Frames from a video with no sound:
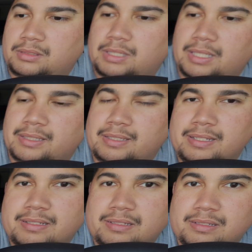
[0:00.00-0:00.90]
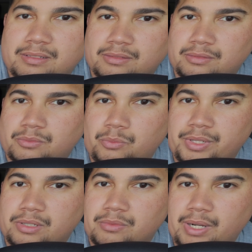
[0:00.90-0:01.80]
And this
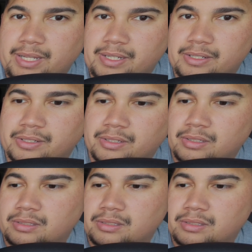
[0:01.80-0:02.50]
wheel right here